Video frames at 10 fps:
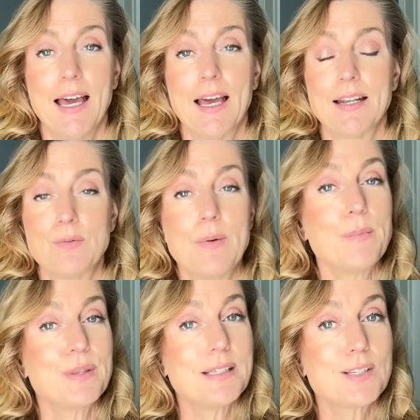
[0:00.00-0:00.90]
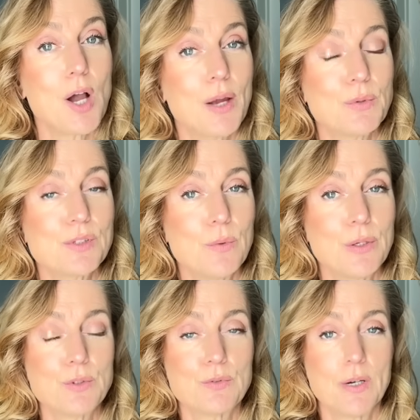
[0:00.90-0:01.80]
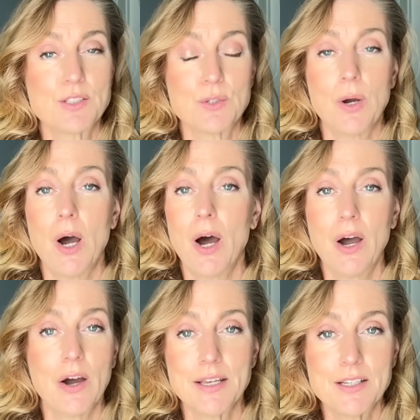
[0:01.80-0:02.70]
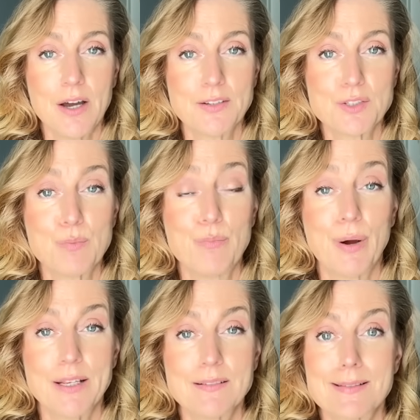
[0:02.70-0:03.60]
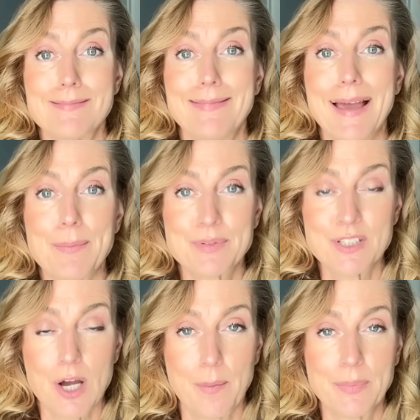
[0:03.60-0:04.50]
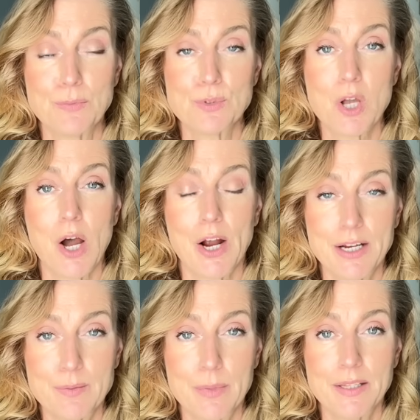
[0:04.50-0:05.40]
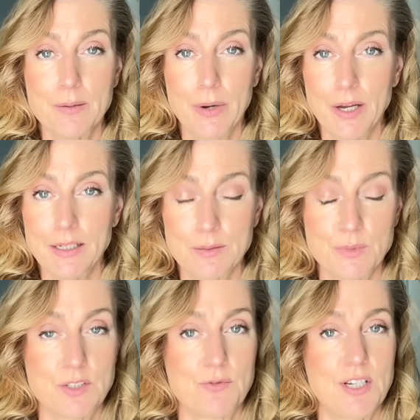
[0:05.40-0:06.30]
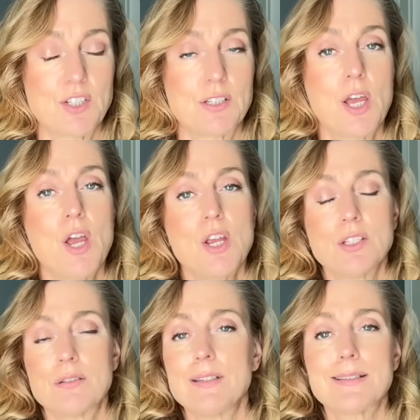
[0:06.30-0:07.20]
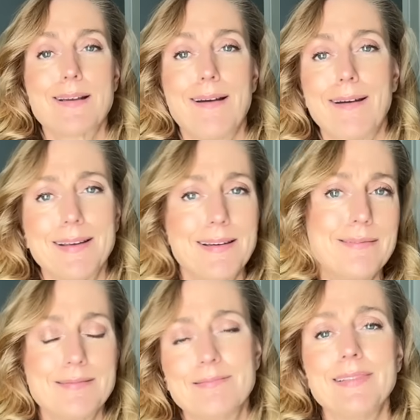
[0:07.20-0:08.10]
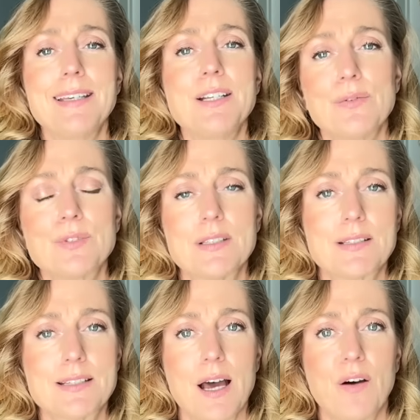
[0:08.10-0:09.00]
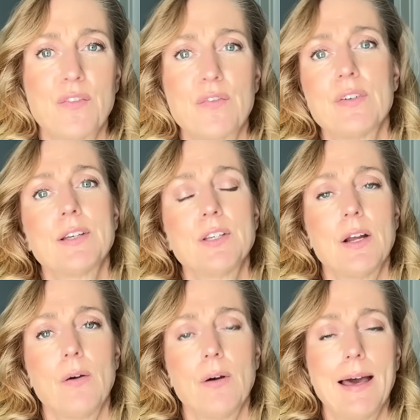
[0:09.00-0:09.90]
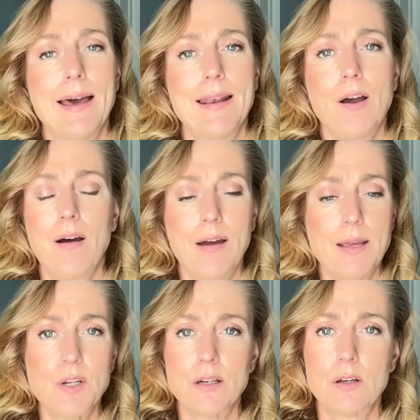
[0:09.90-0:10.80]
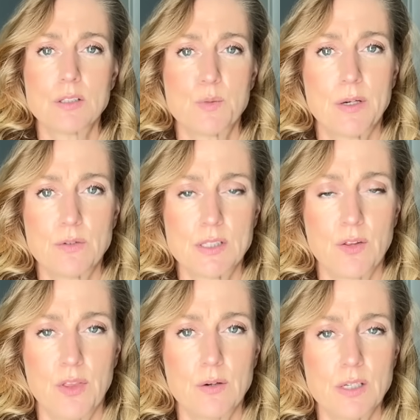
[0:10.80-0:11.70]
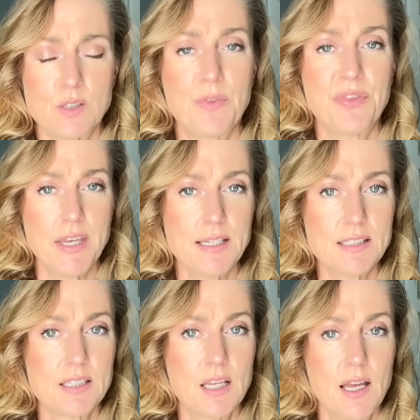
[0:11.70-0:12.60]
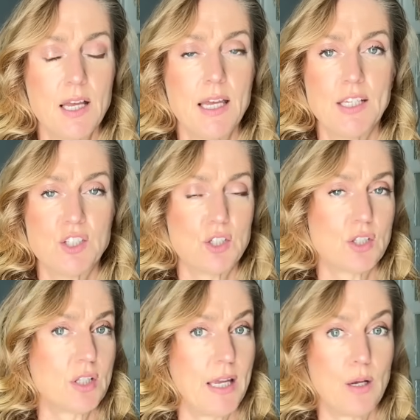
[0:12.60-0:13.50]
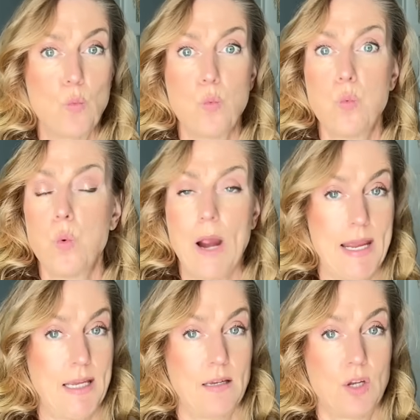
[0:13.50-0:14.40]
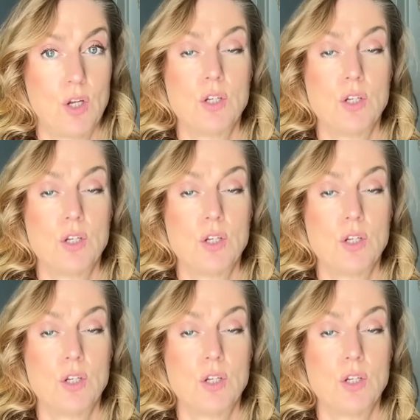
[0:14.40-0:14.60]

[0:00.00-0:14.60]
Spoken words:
And remember, this guy was the one who tried to hide Hunter Biden's laptop. He was hired by the Biden administration. So this guy, he knows his stuff, you know, and I'm not a conspiracy theorist, but this is just like way